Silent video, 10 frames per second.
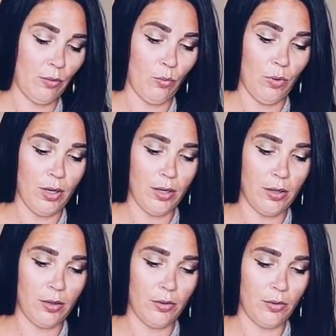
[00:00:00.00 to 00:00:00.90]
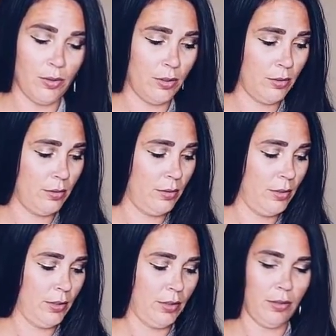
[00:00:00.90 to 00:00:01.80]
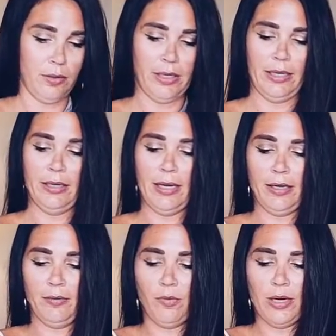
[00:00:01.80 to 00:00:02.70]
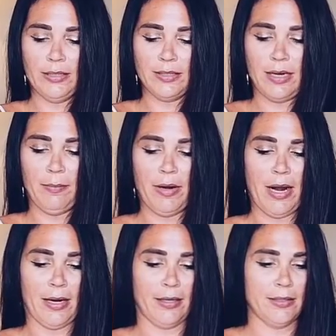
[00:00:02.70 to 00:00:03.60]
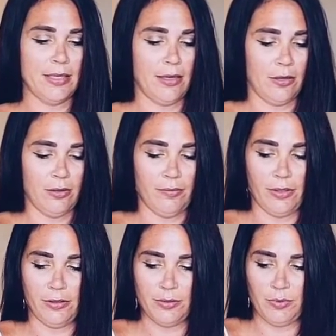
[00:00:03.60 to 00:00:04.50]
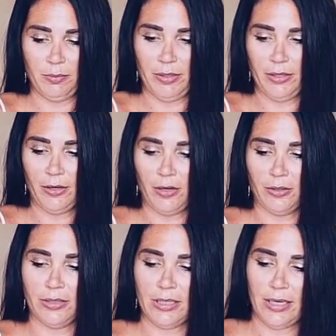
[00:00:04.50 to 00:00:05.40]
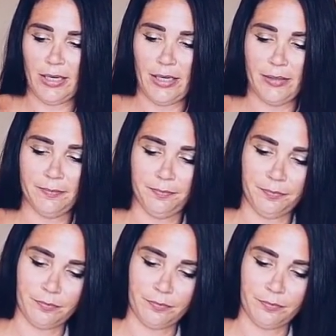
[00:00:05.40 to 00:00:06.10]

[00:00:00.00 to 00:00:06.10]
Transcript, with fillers: Whoa. Okay, Nine of Wands. I'm not going to take all of those. We'd be here all day.